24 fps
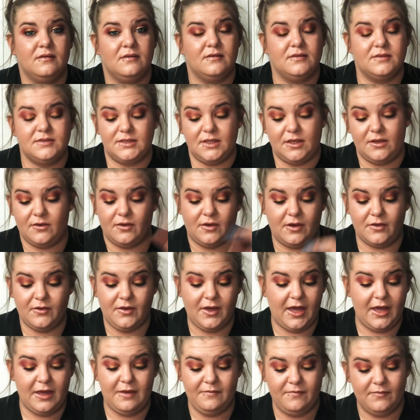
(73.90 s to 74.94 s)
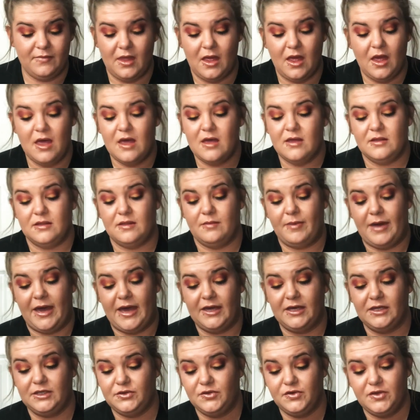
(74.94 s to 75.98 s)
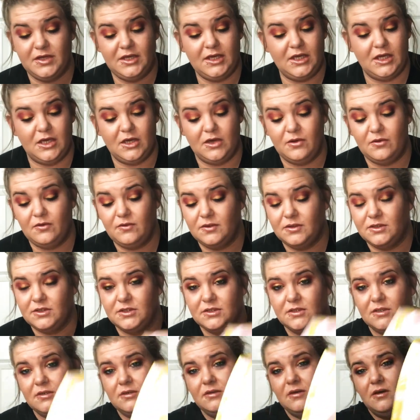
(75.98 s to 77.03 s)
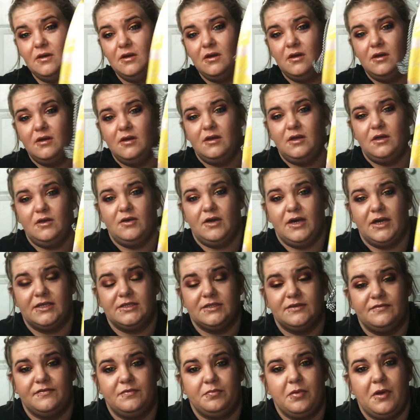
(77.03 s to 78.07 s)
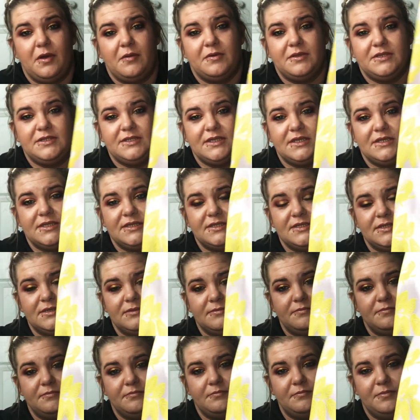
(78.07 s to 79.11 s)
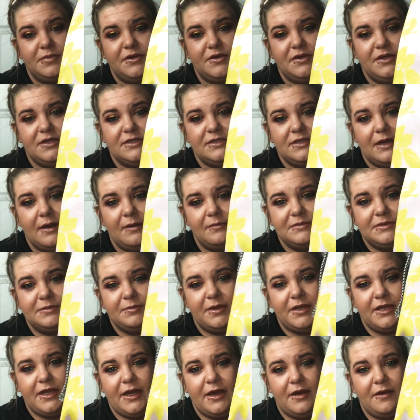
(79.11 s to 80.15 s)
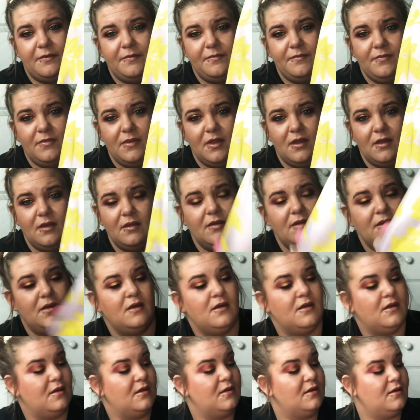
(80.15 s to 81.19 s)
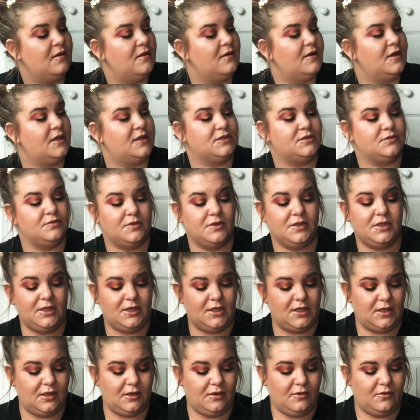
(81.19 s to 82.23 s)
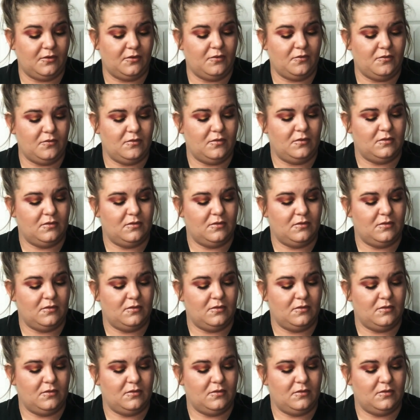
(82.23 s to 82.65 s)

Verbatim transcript: So, okay. The bag is really cute. You guys have probably seen this a billion times by now. It's really cute.